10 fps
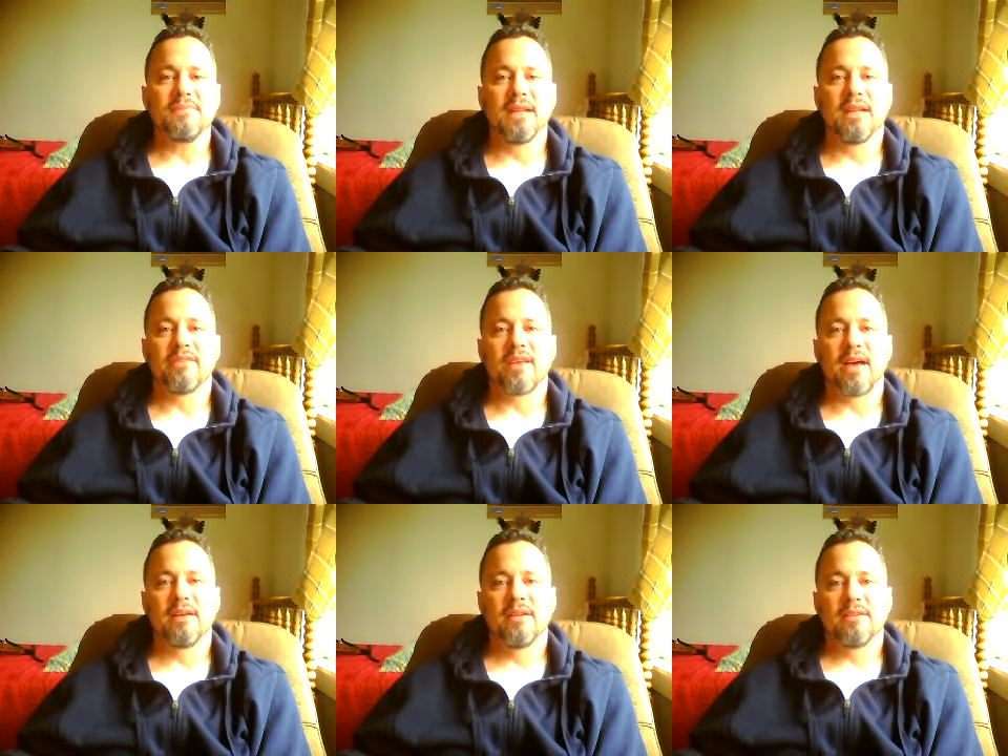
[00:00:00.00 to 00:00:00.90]
And as
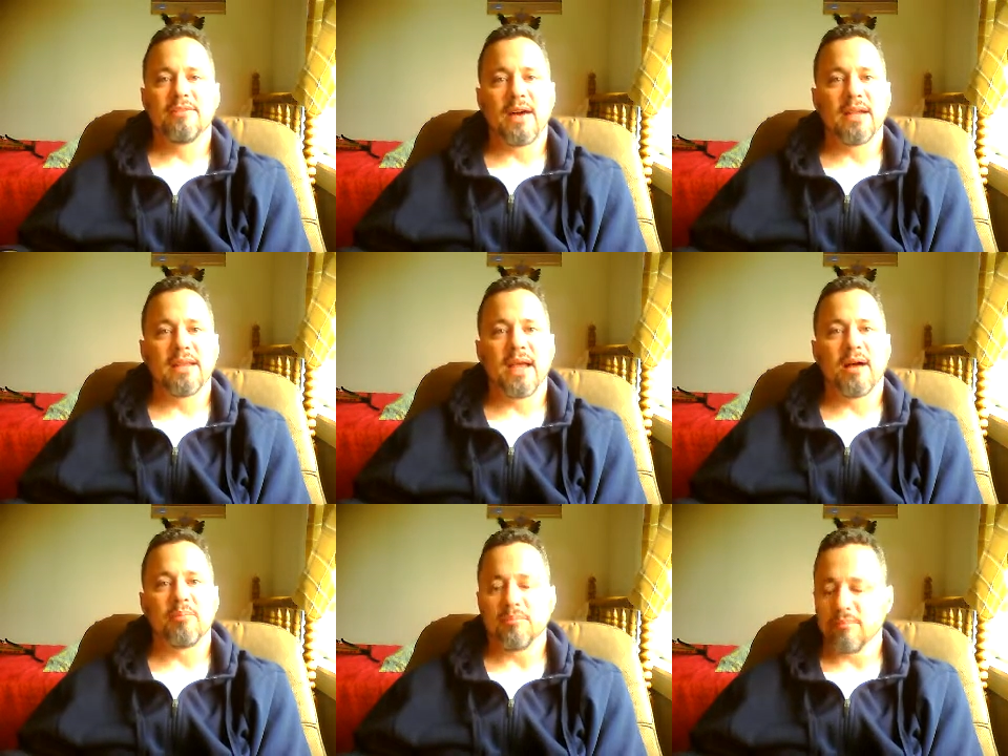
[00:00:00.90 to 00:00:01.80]
I find
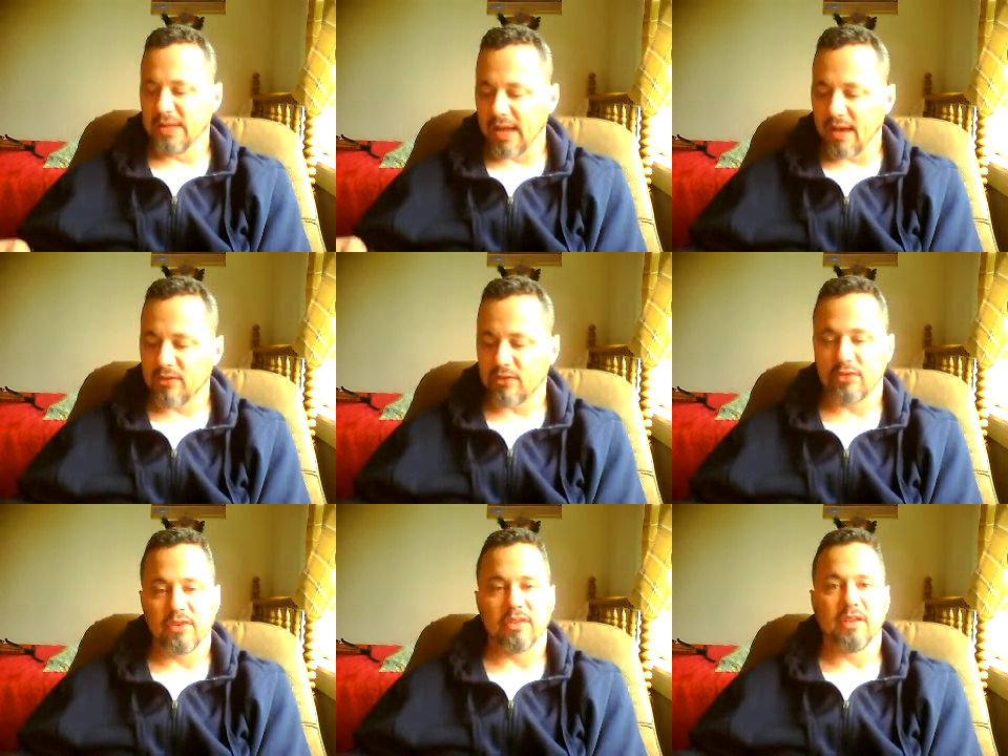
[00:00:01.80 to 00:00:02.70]
out the
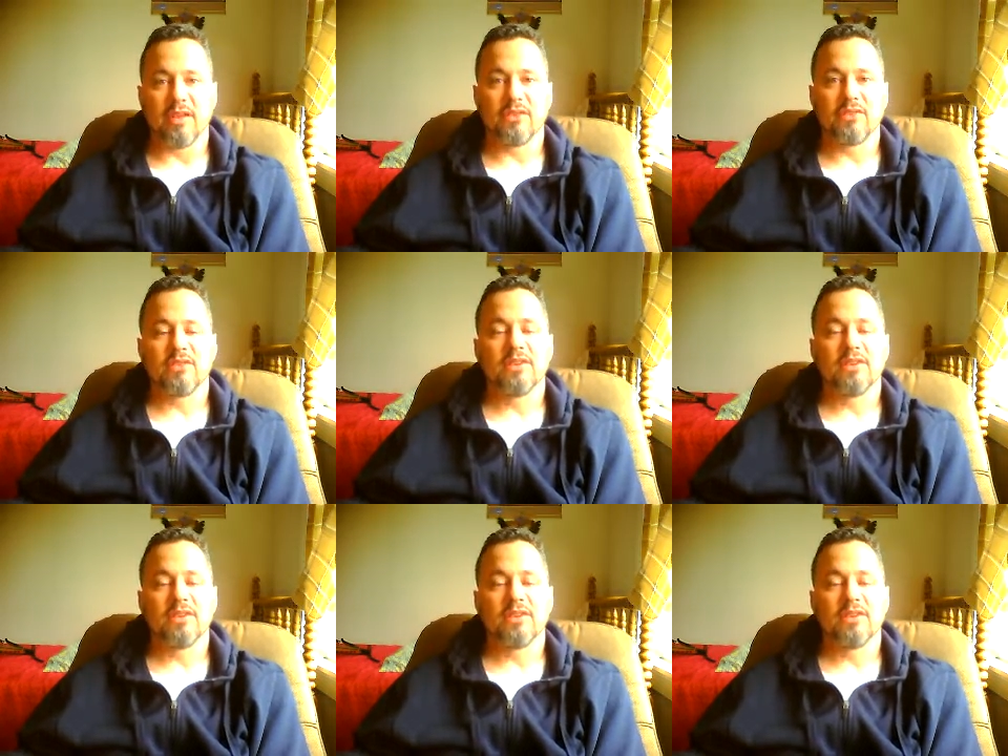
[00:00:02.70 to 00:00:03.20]
answers to this,